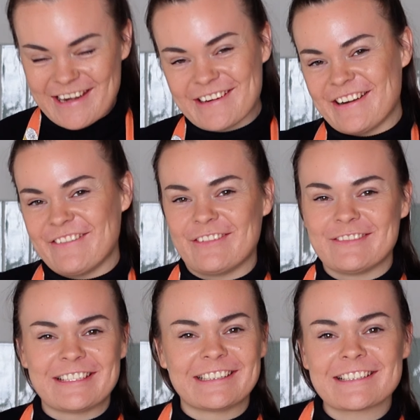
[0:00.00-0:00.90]
I don't know if I'm
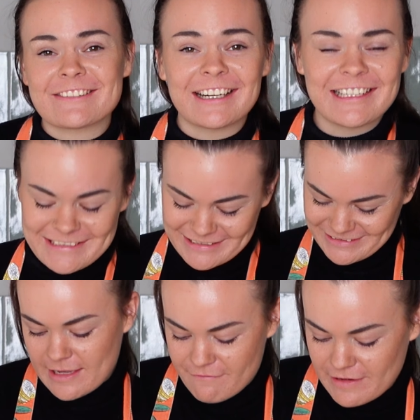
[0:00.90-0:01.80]
doing this right.
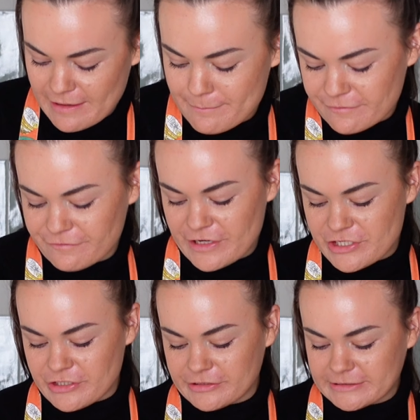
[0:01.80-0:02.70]
I feel like a
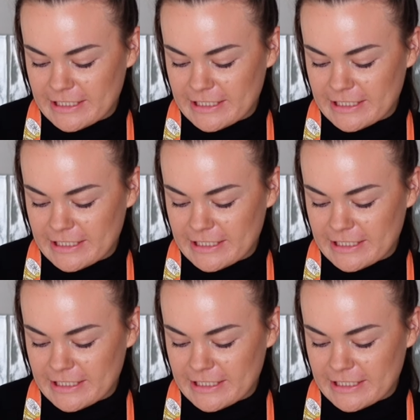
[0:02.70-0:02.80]
professional